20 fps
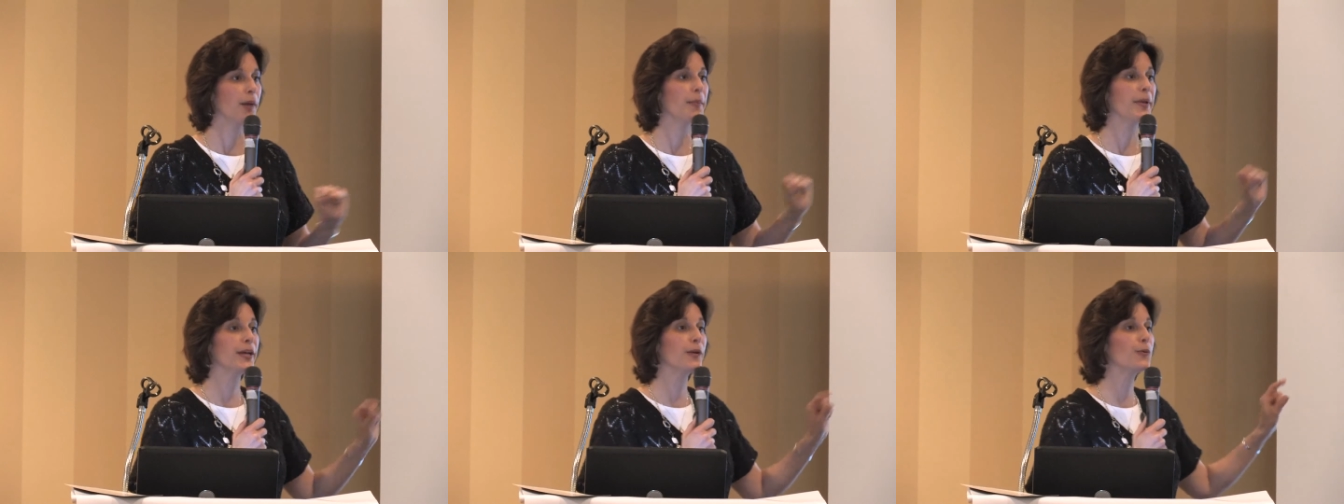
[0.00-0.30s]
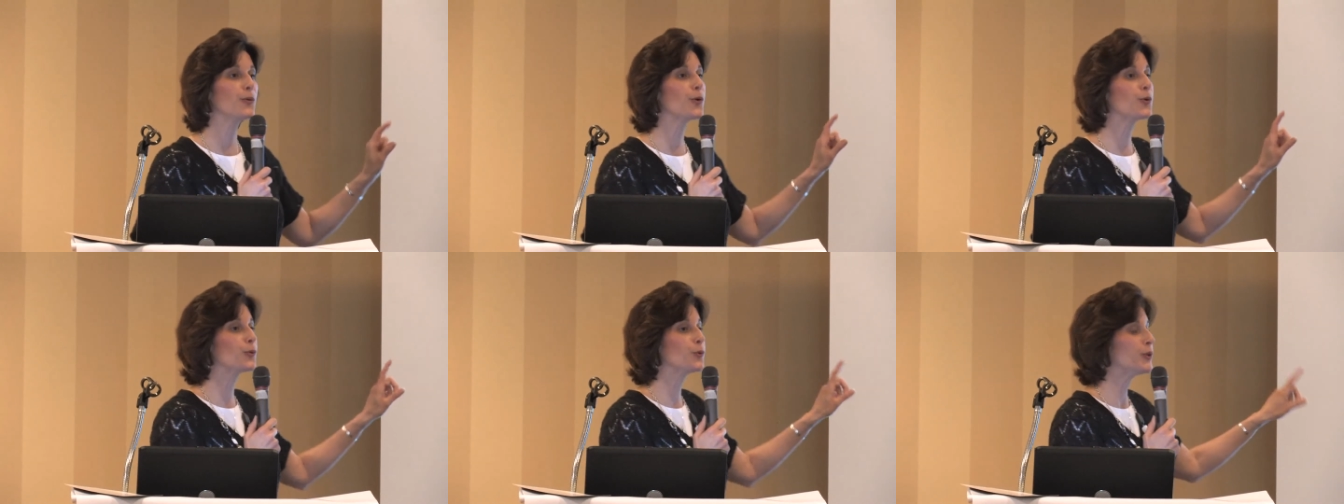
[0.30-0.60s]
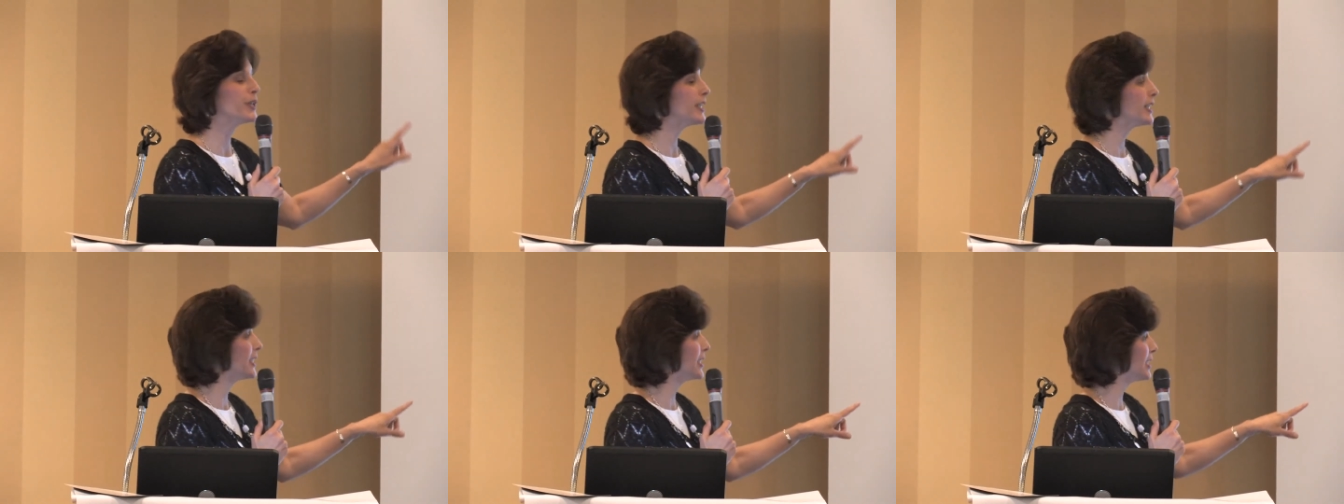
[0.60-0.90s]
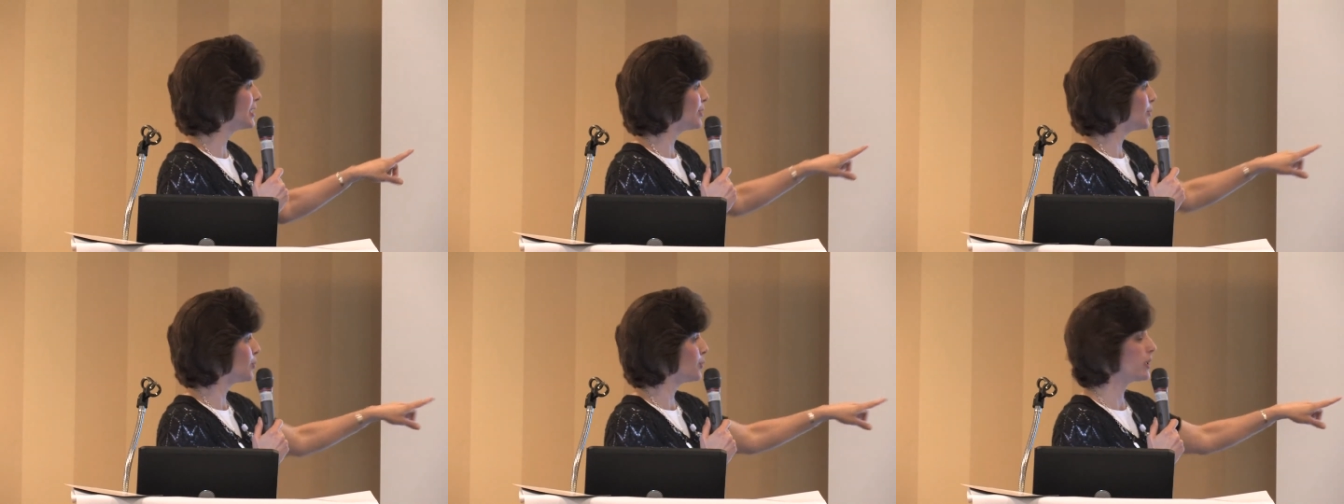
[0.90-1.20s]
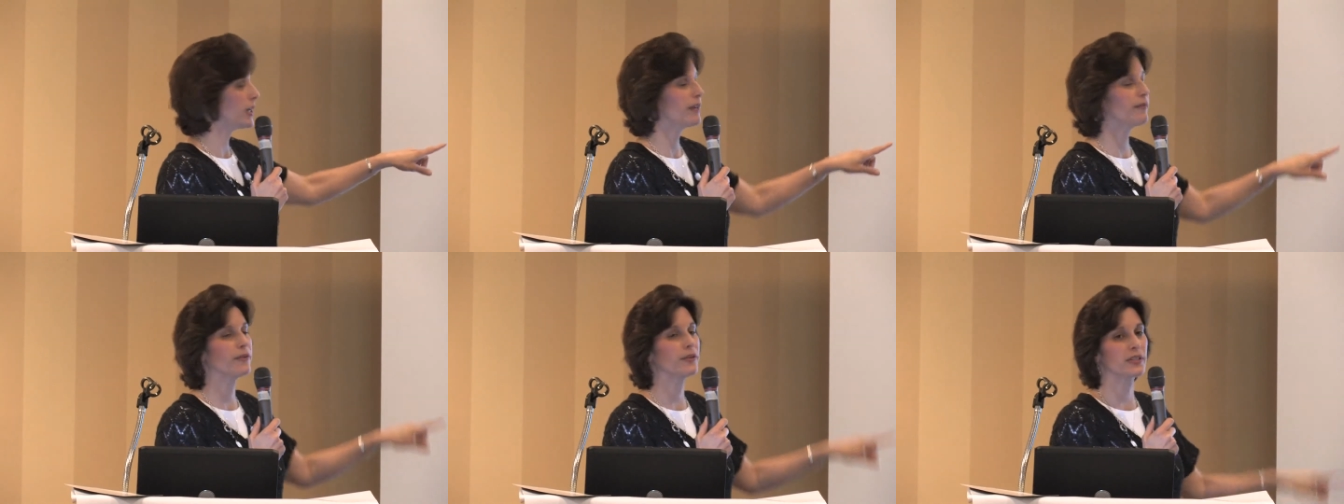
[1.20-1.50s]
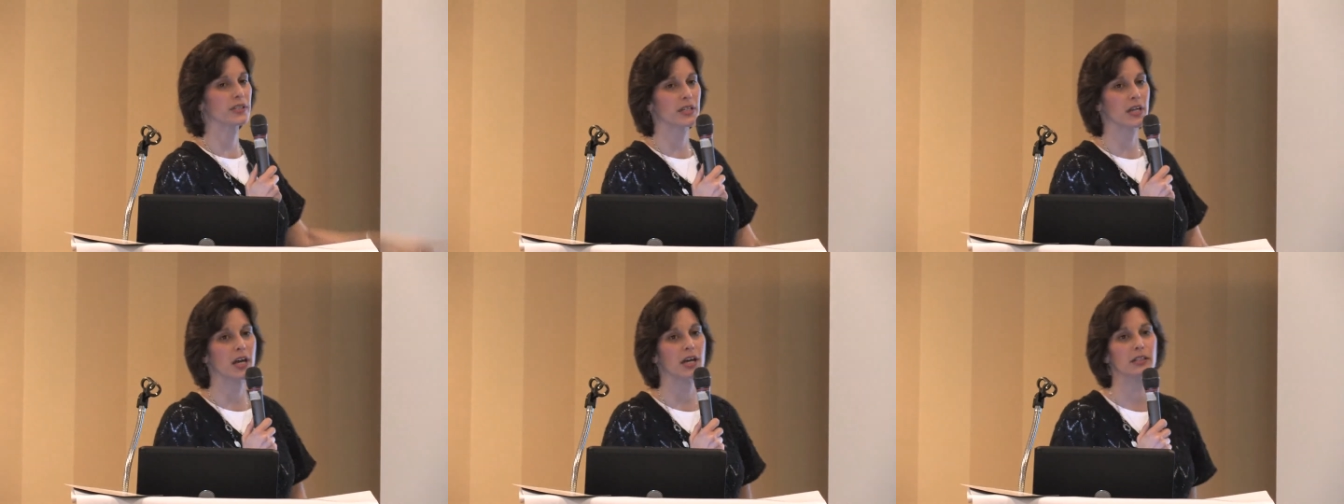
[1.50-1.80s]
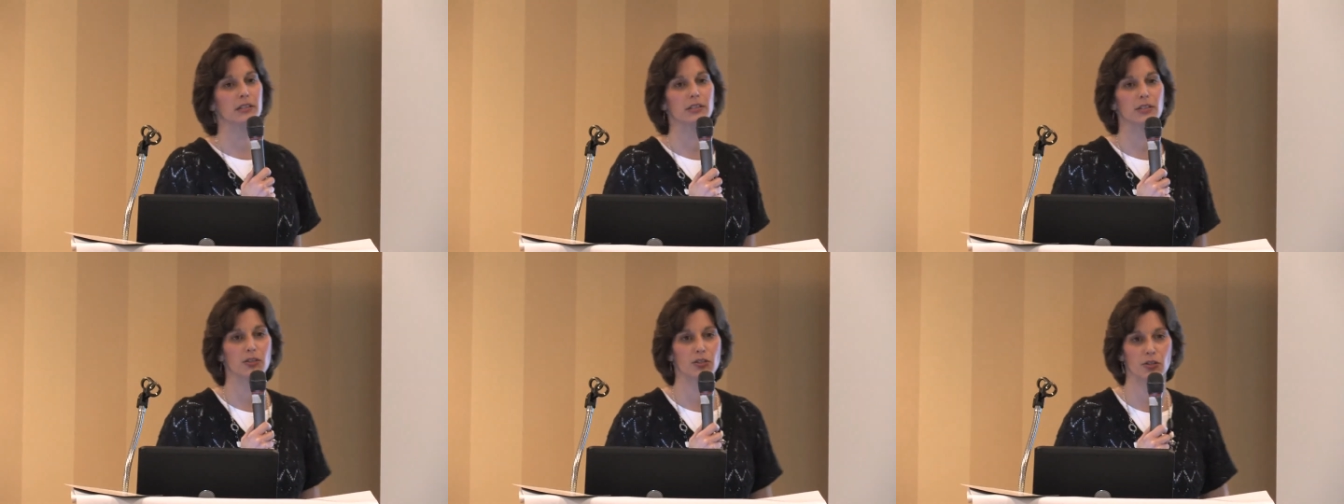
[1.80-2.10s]
It will read whatever is
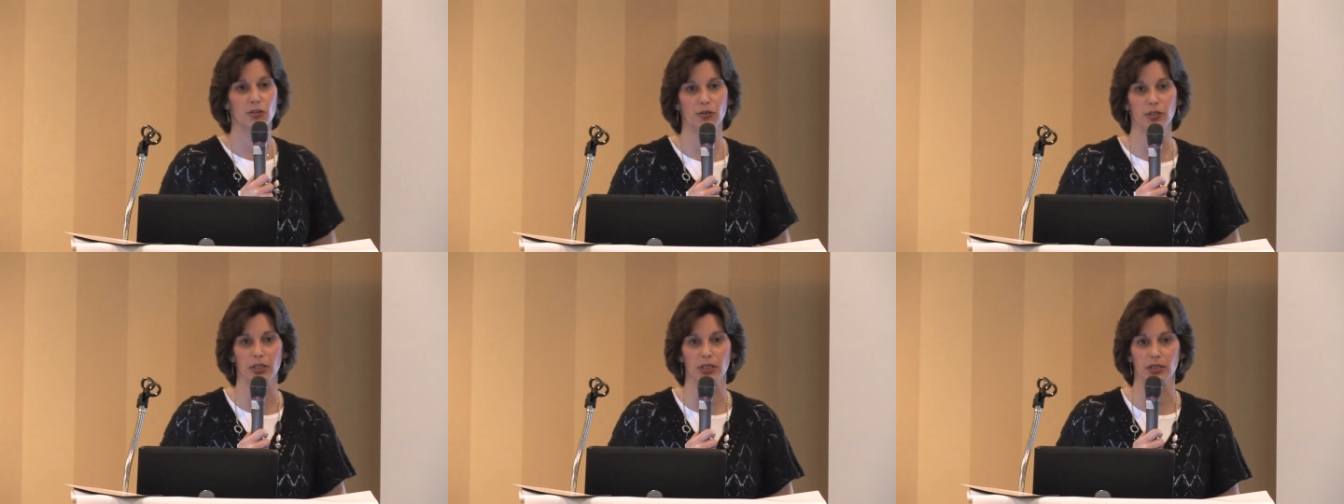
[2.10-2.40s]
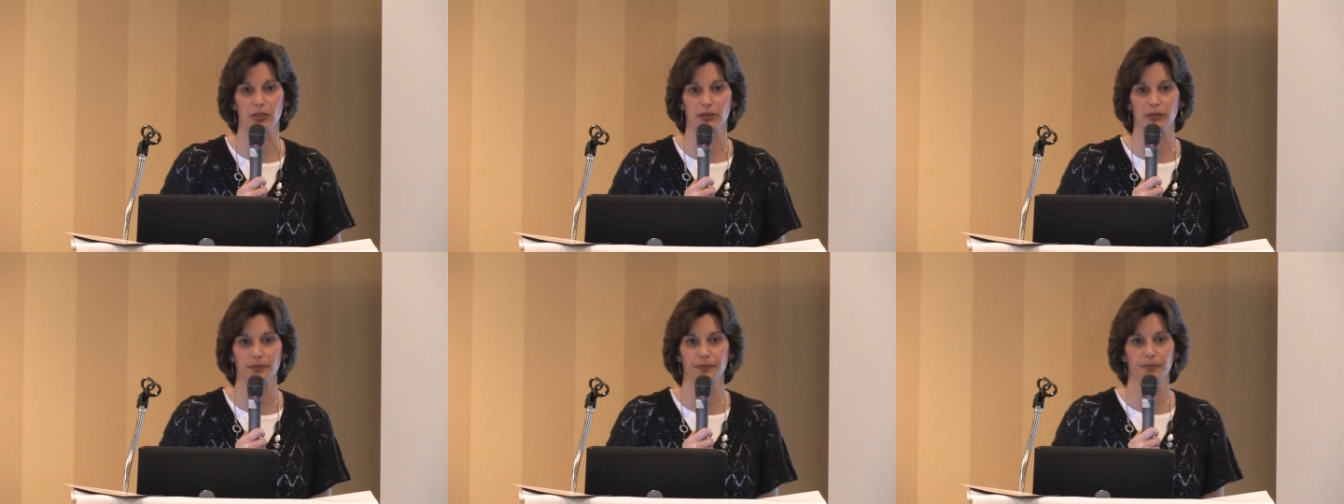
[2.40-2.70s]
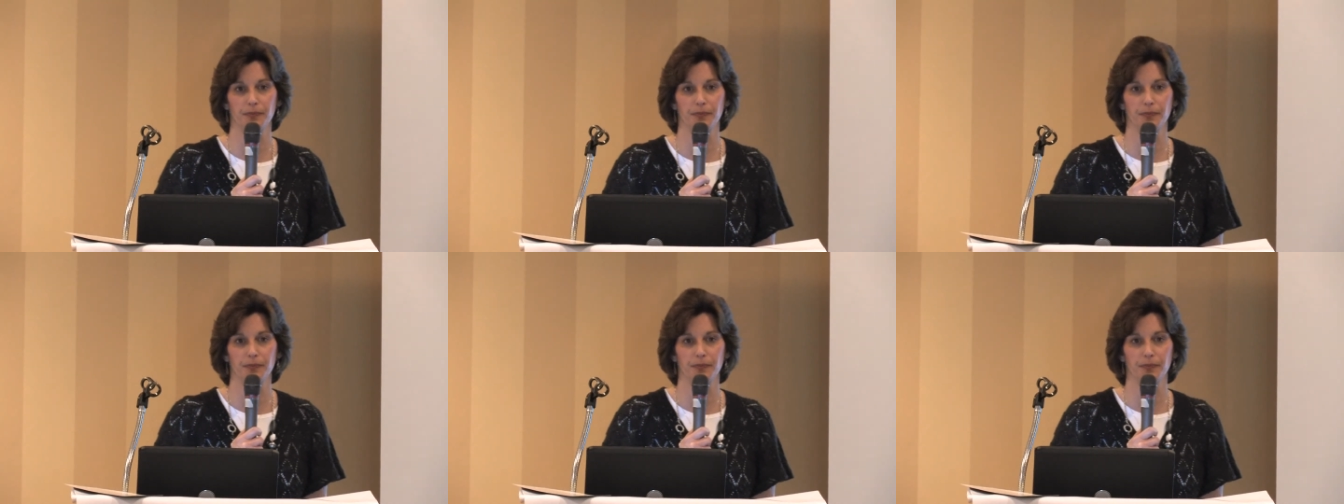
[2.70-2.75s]
on the screen.